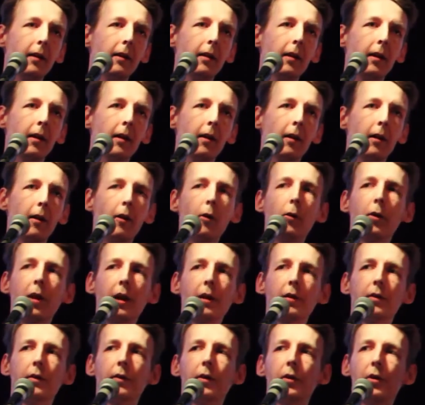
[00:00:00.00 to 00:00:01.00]
all
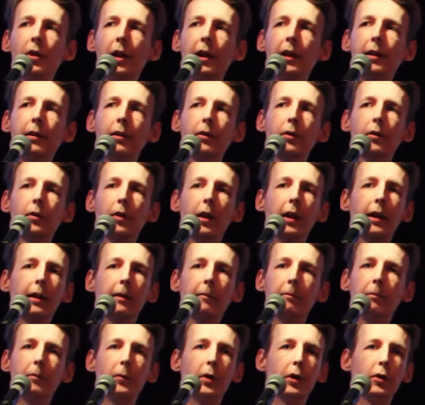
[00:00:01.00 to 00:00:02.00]
kinds of designers
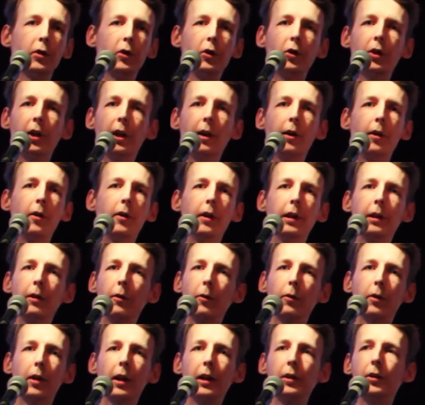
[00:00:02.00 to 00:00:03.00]
like Jesse Shell and
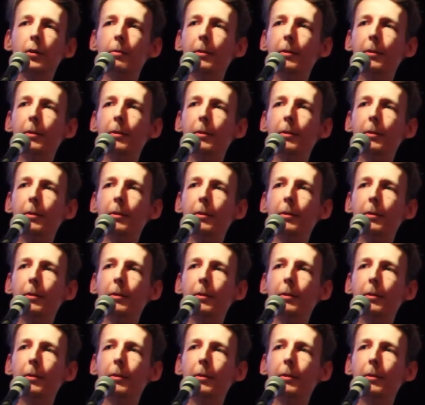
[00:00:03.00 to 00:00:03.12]
all kinds